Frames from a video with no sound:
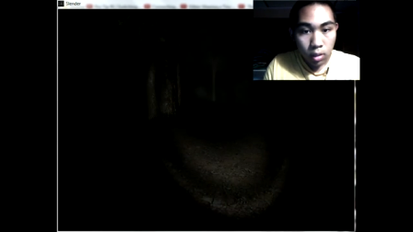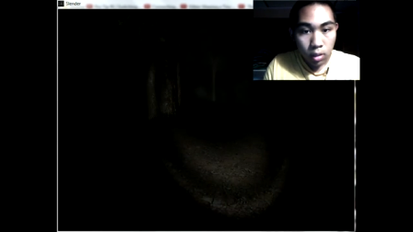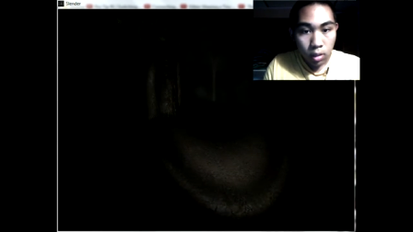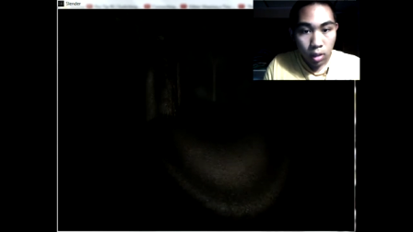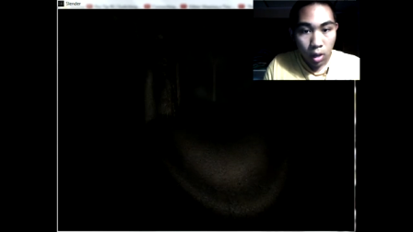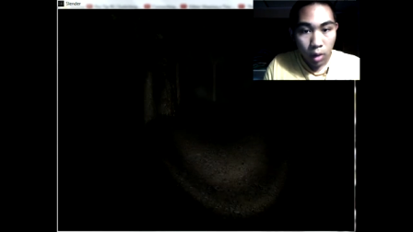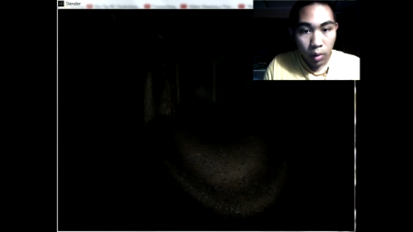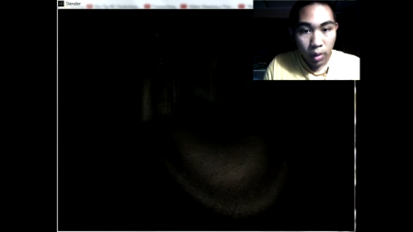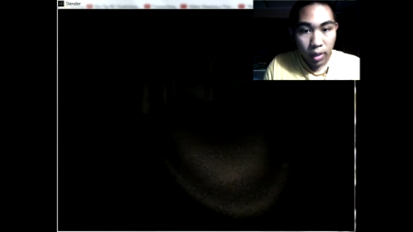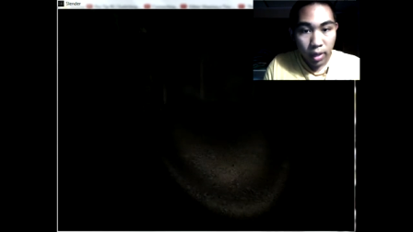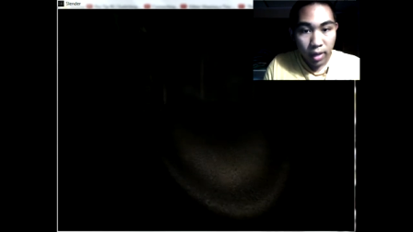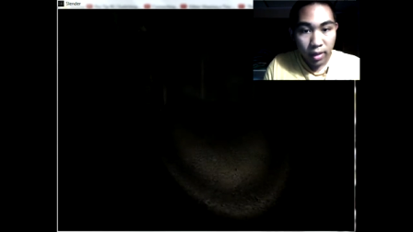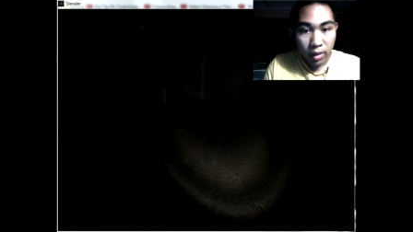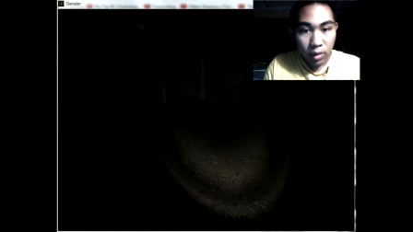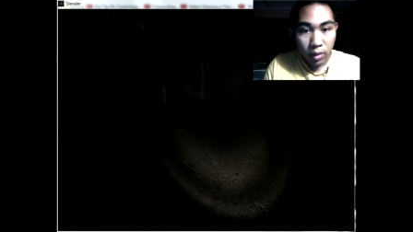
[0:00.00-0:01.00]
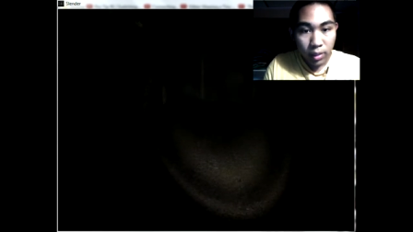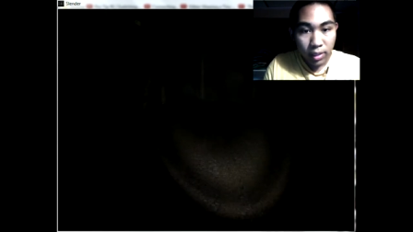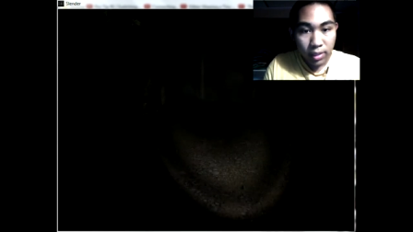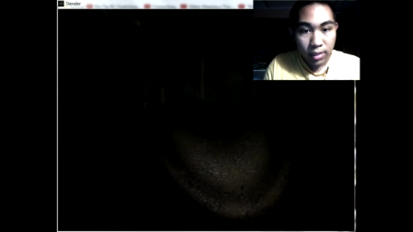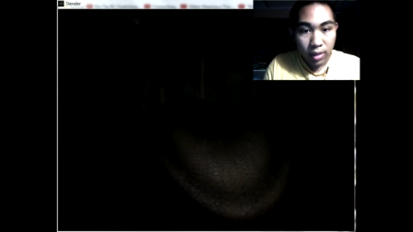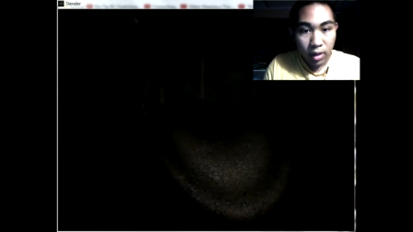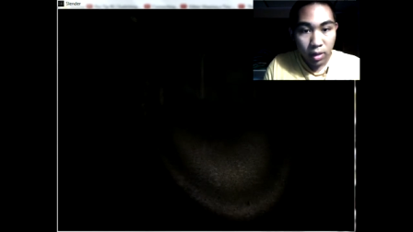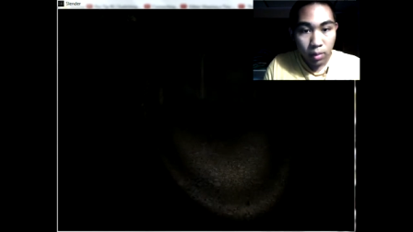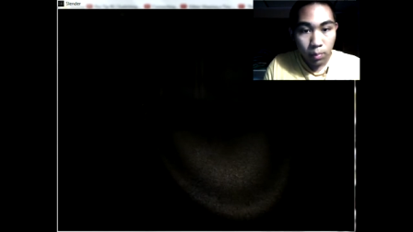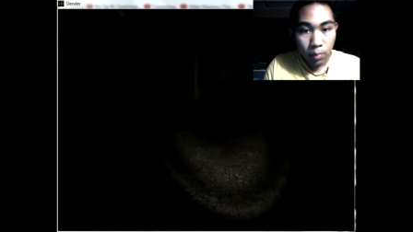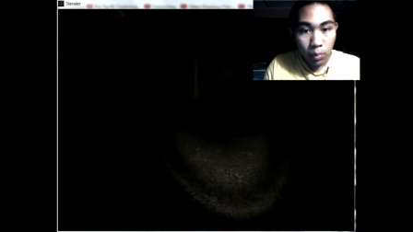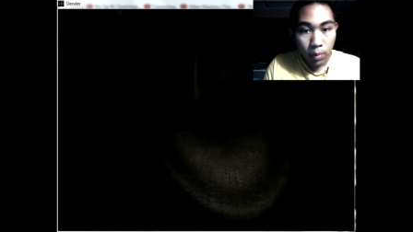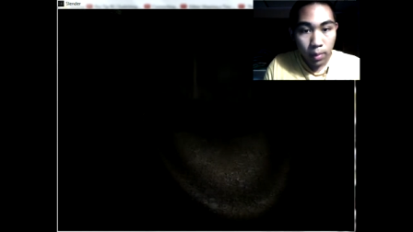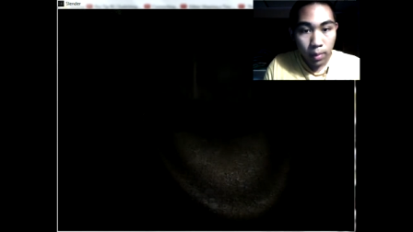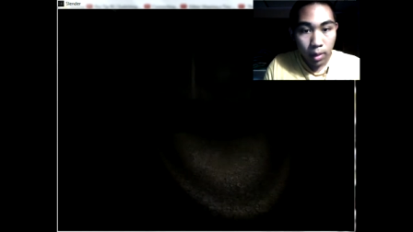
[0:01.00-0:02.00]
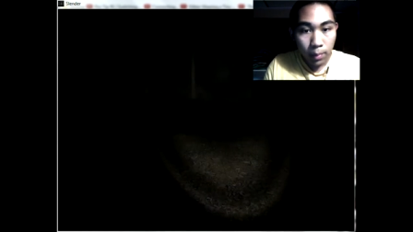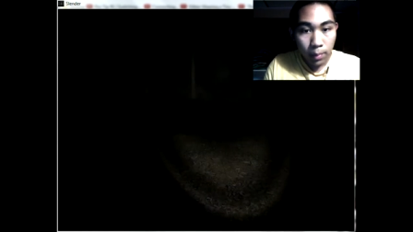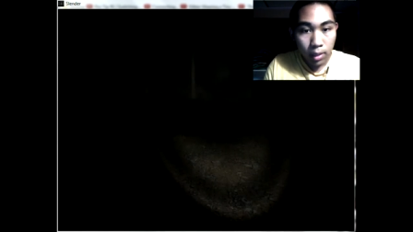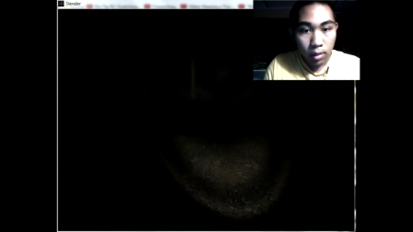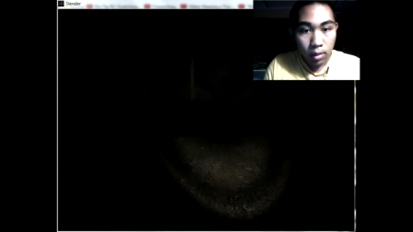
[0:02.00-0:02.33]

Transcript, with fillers: Oh god, that cricket scared the poop out of me.